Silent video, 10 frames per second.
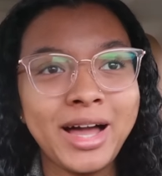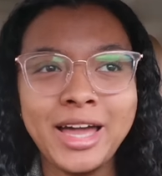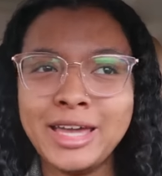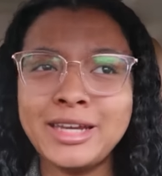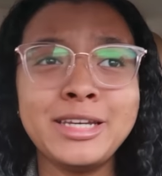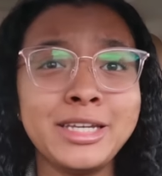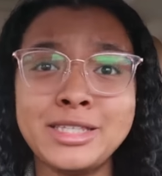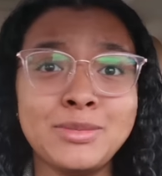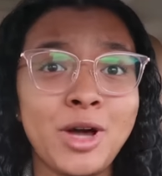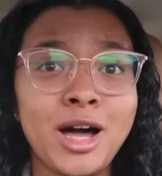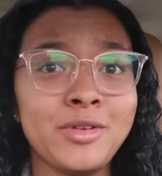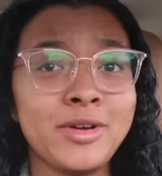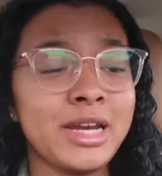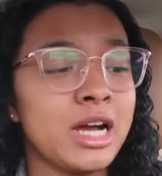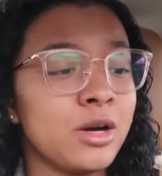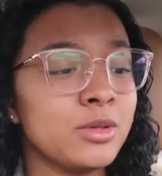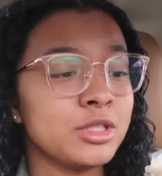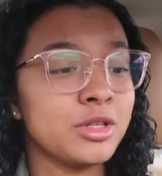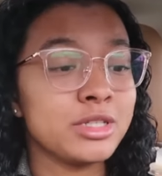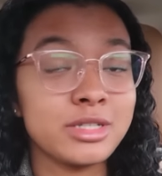I need some coffee right now,
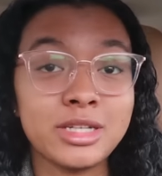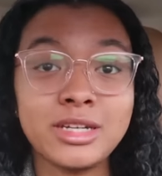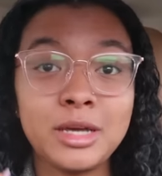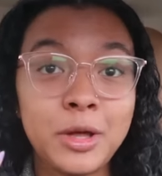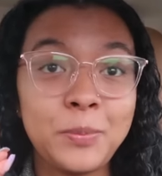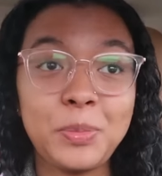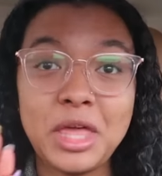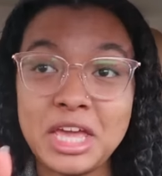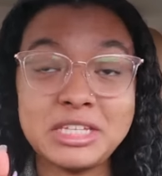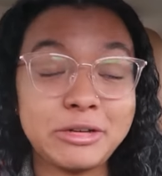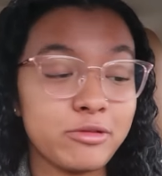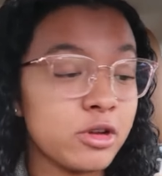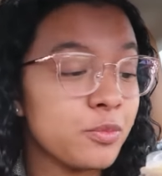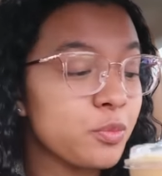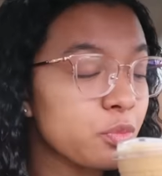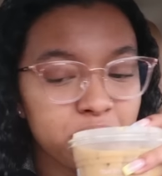so this is gonna hit different.